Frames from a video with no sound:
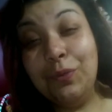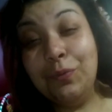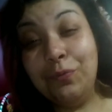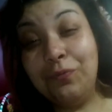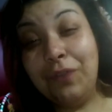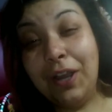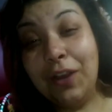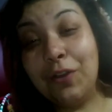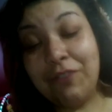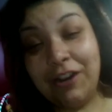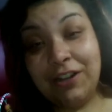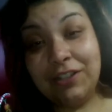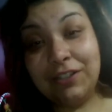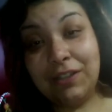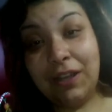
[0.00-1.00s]
find your
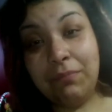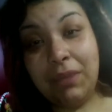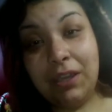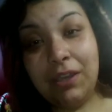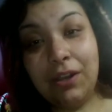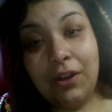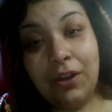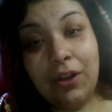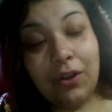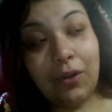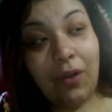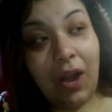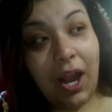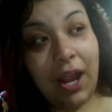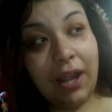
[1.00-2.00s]
way to stop making her
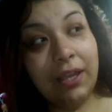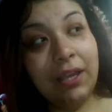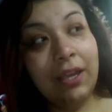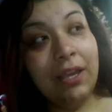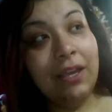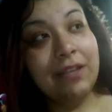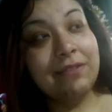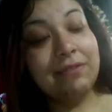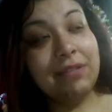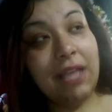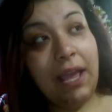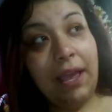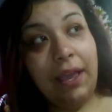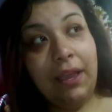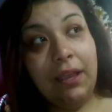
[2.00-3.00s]
cry,
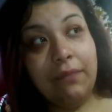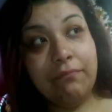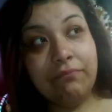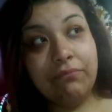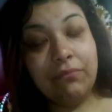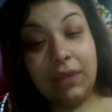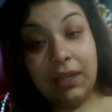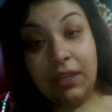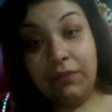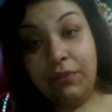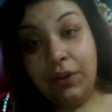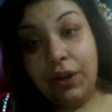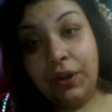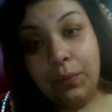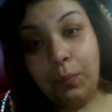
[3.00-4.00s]
say
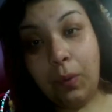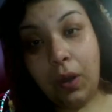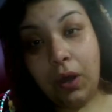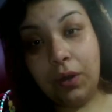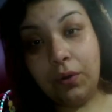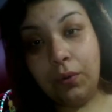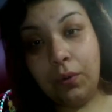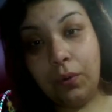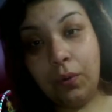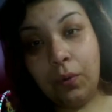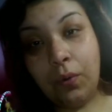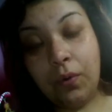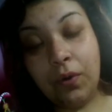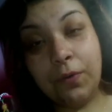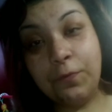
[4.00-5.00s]
giving her the bottle
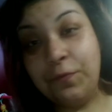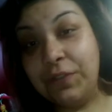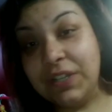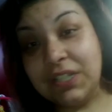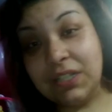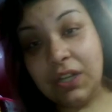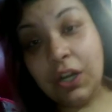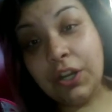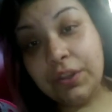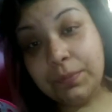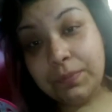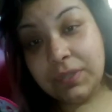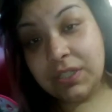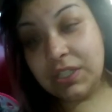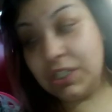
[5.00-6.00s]
or fixing her the
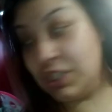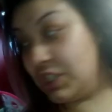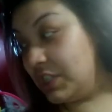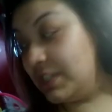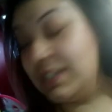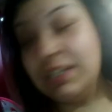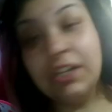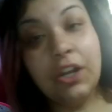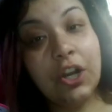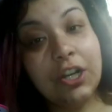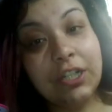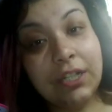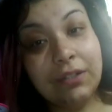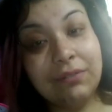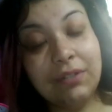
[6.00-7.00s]
position, sitting
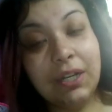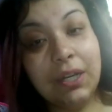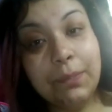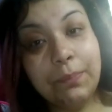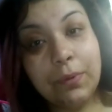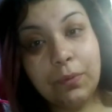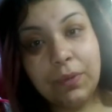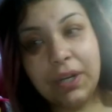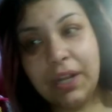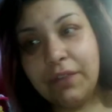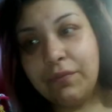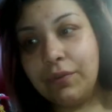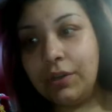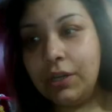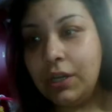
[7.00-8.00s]
her up or
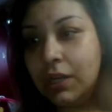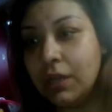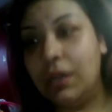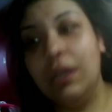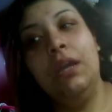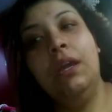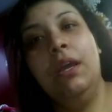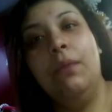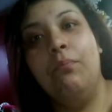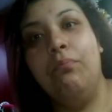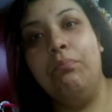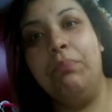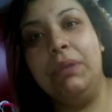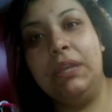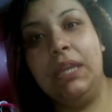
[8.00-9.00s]
whatever.
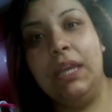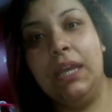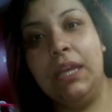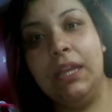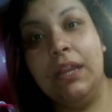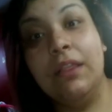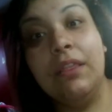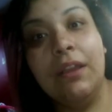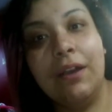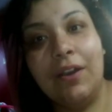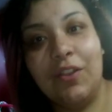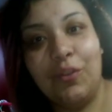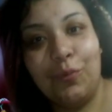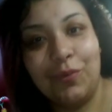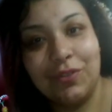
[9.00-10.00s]
But then the
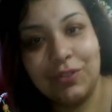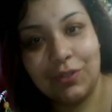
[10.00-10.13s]
other one